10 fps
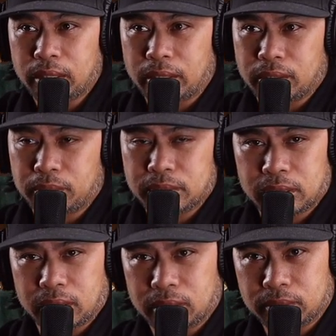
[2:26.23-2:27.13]
Like there was
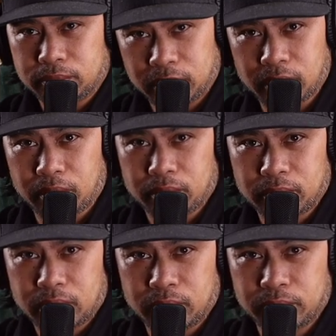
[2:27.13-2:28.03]
a, you
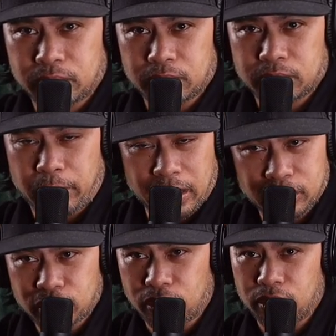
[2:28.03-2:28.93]
know, it was a
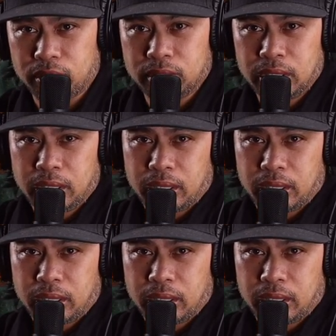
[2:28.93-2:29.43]
Spanish girl,